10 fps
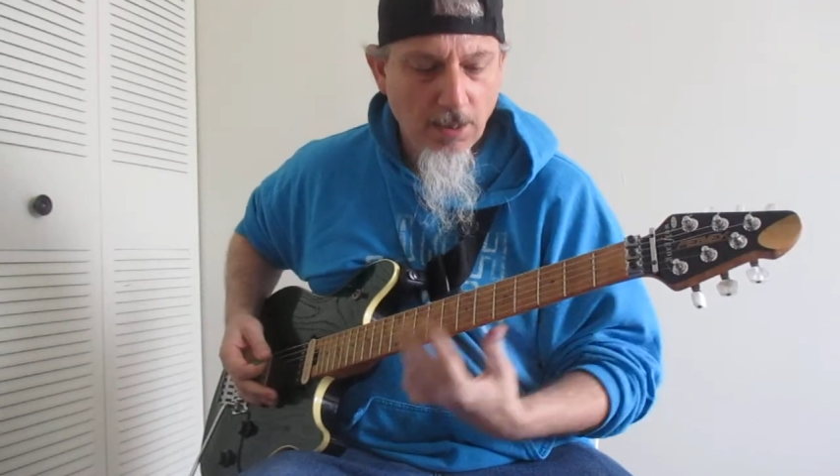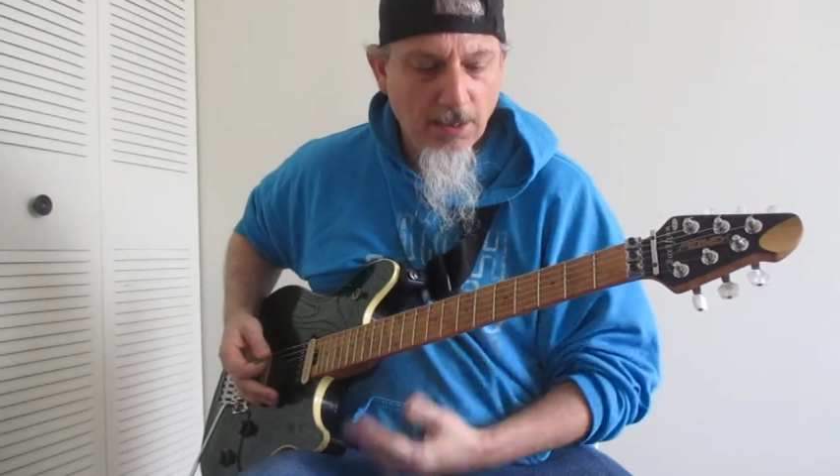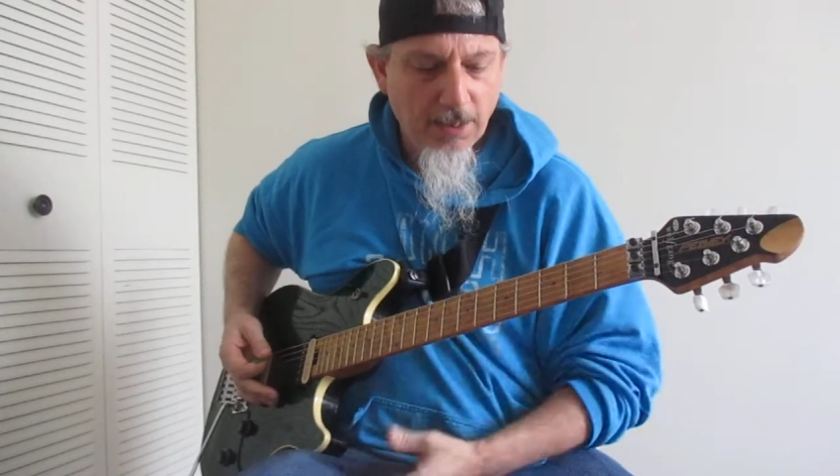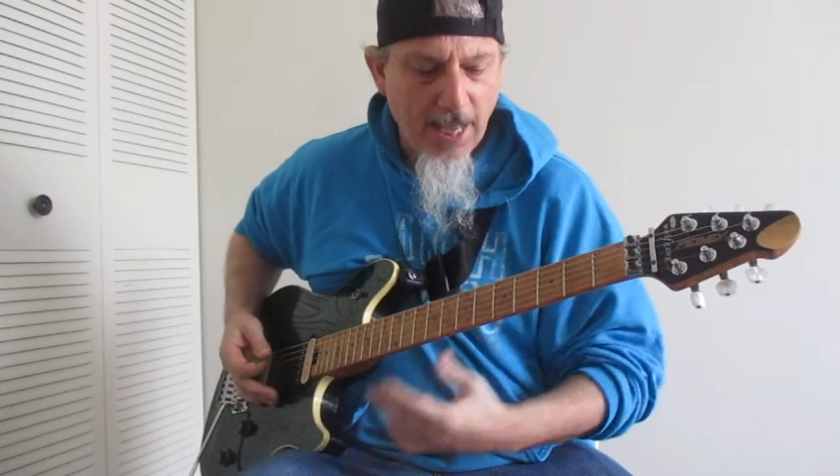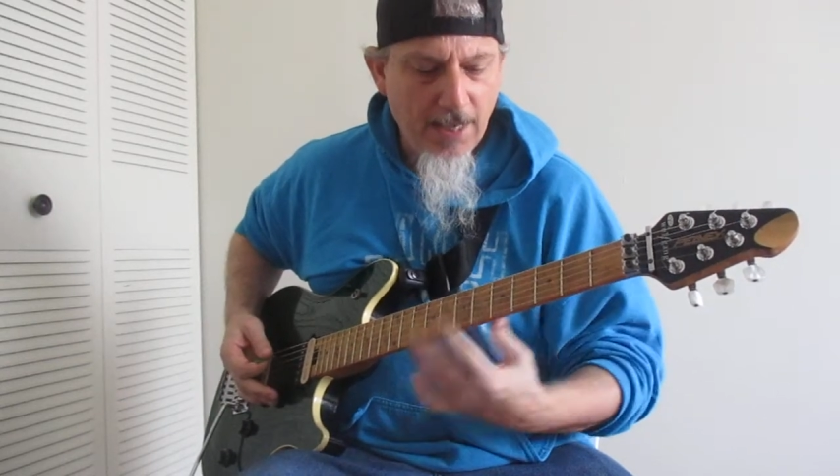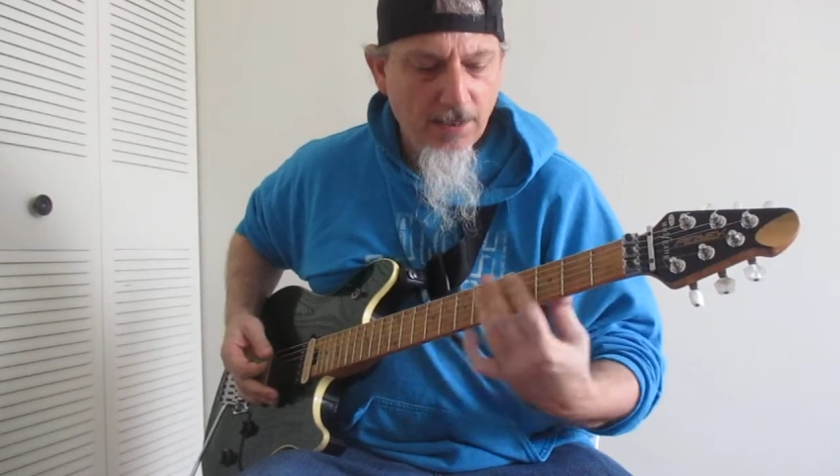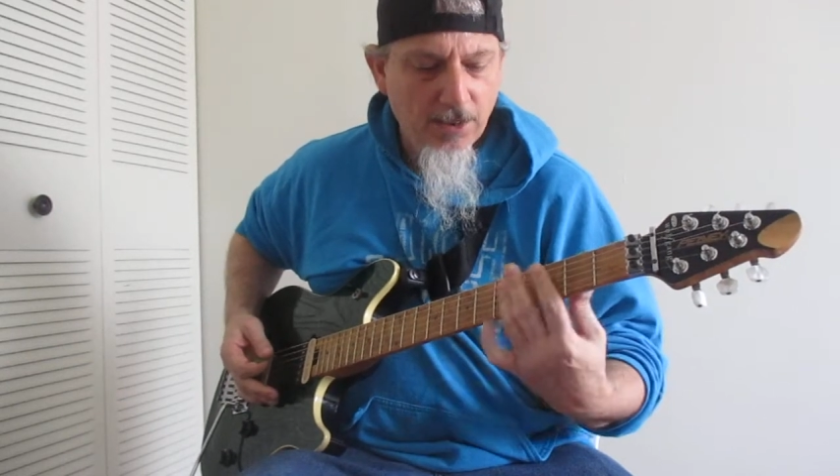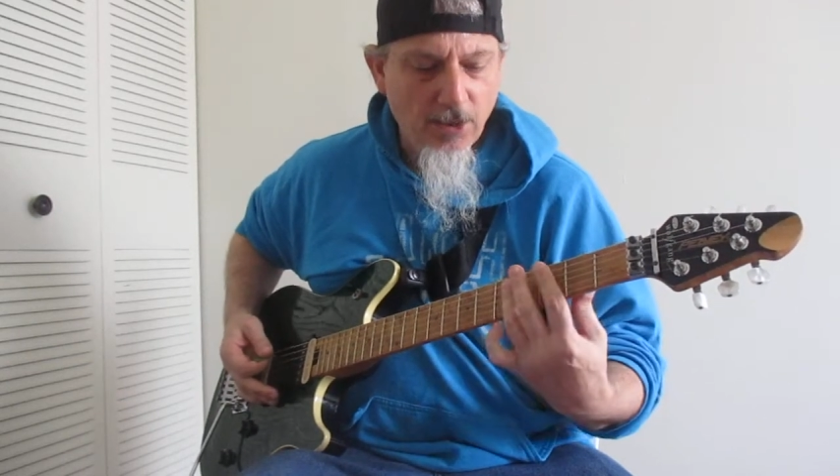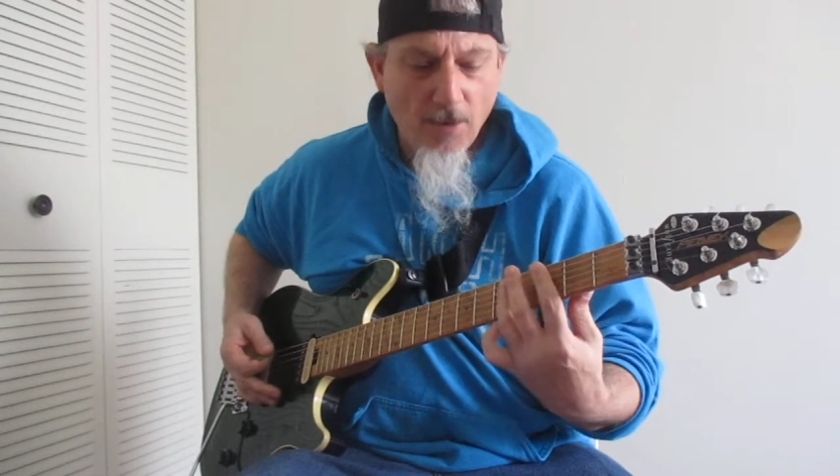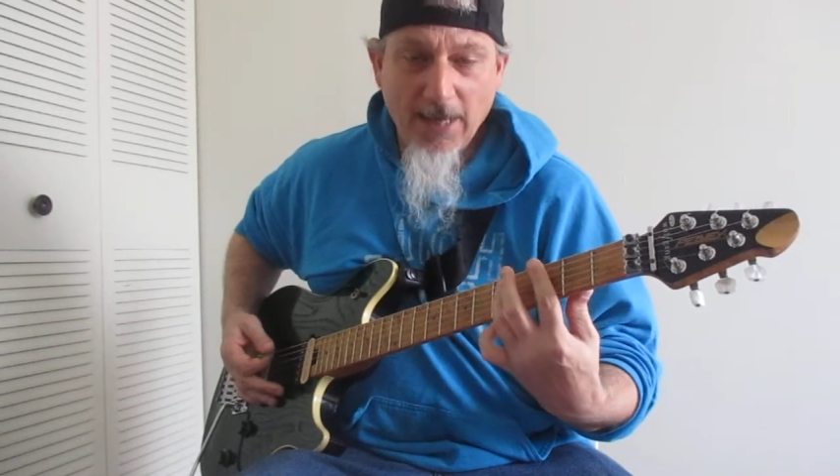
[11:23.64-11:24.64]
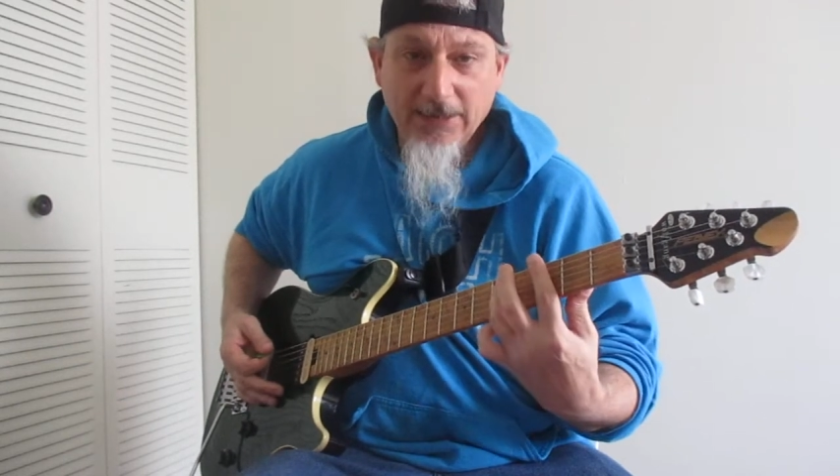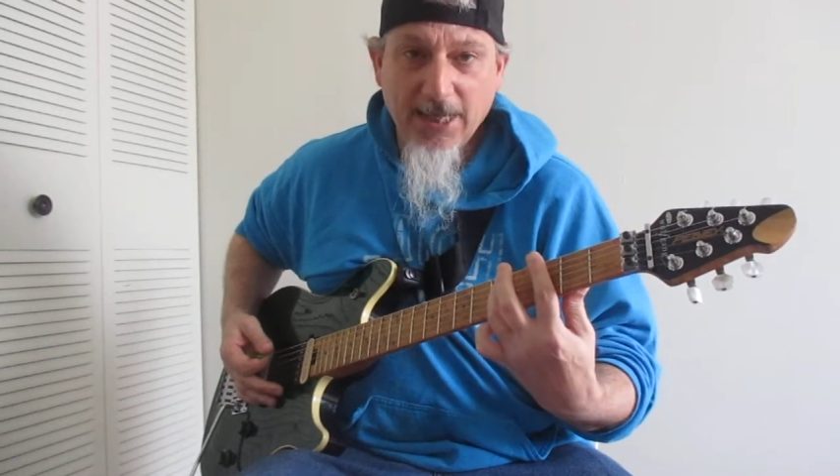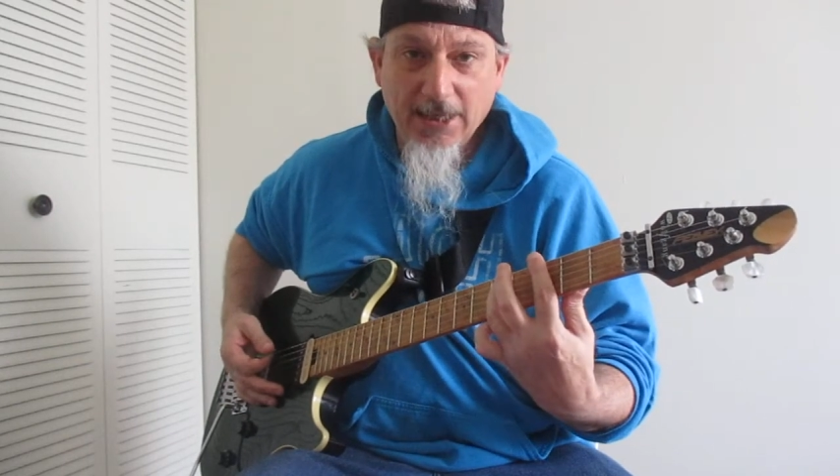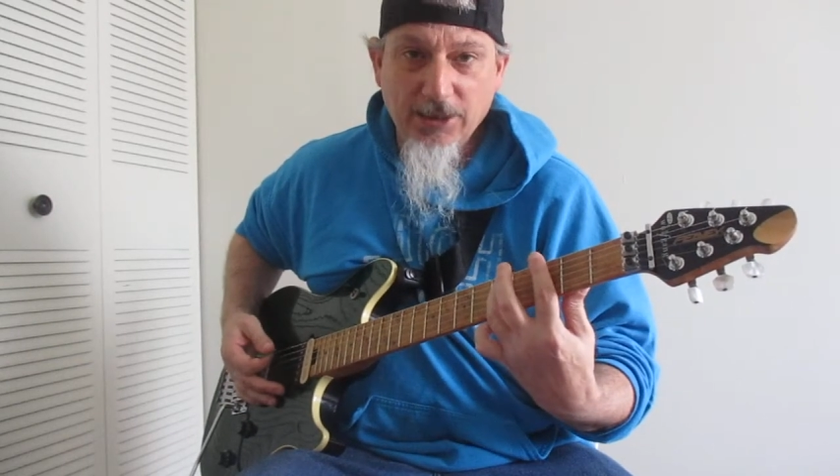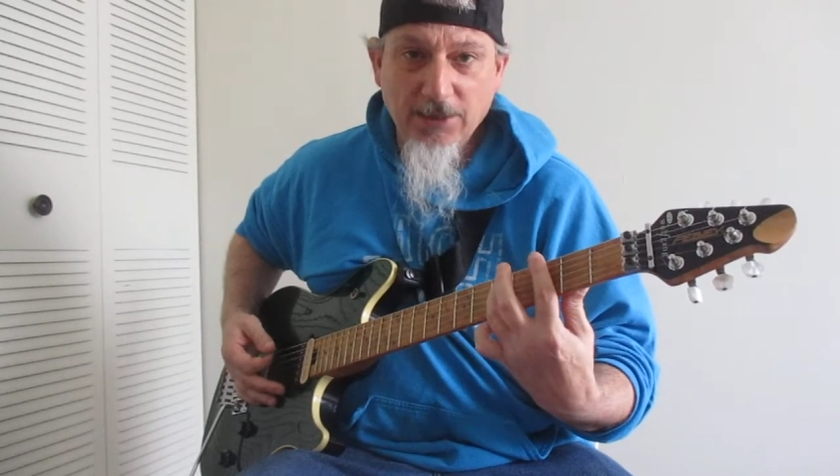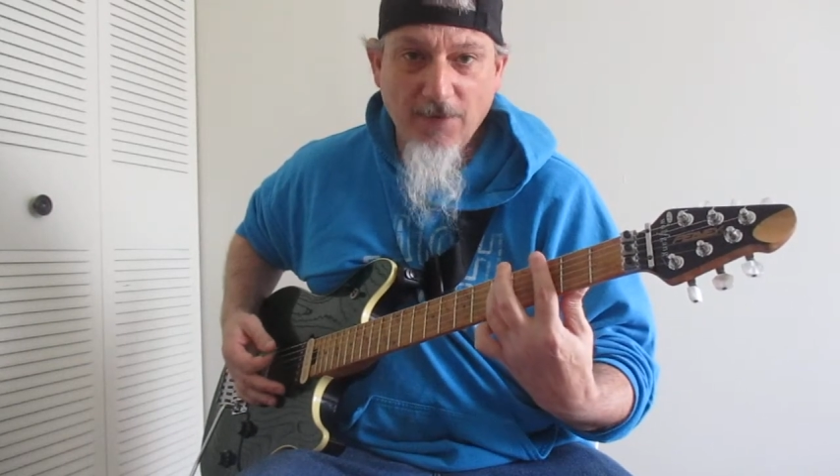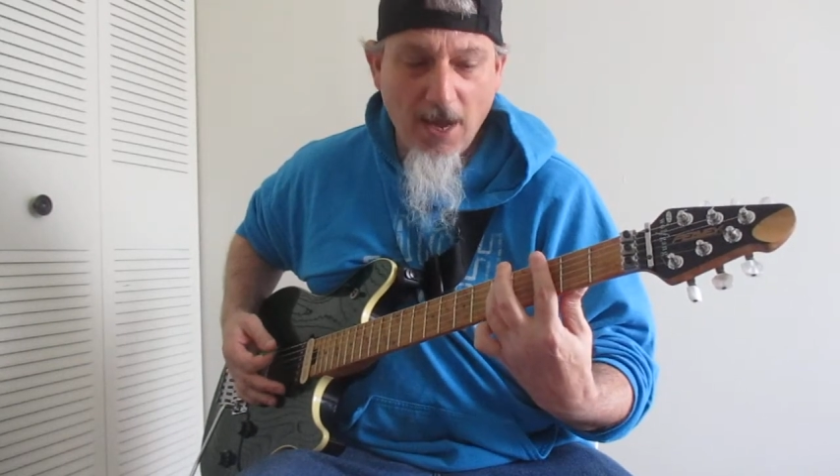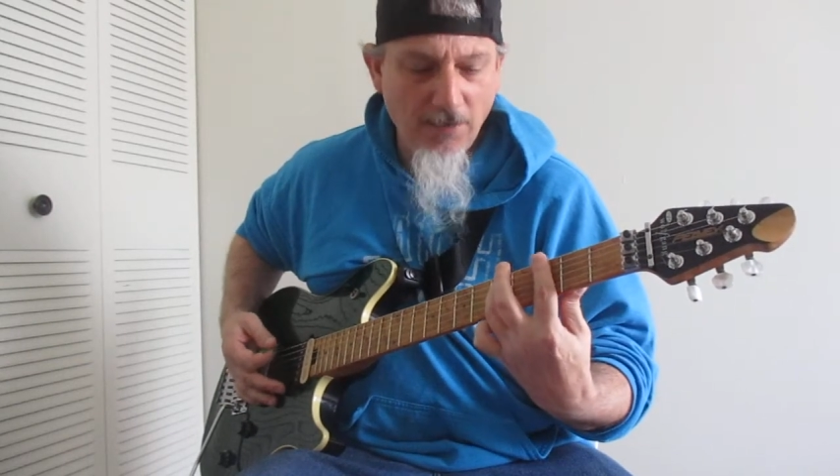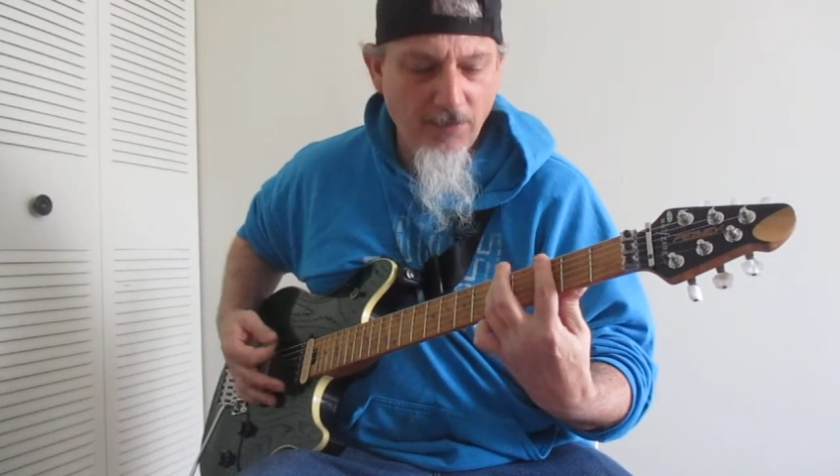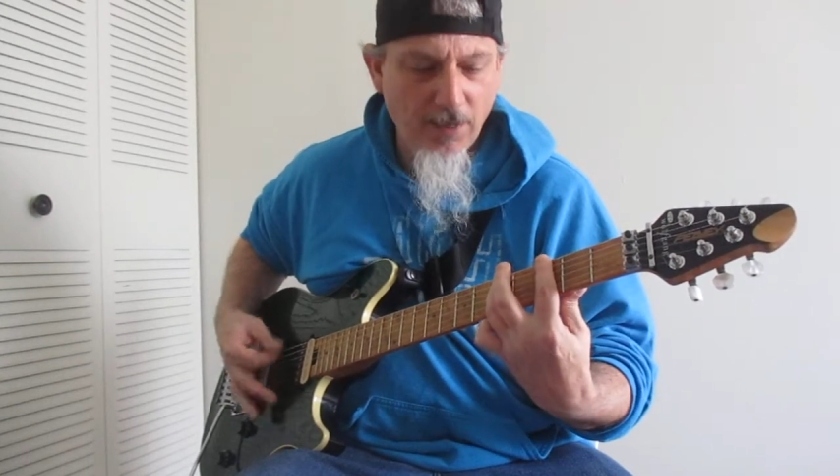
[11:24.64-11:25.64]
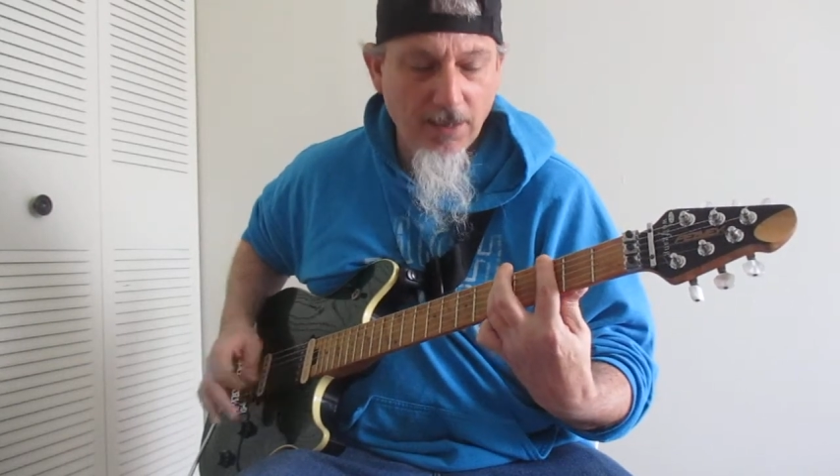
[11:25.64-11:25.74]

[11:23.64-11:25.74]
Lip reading: Okay, you go back to that G5,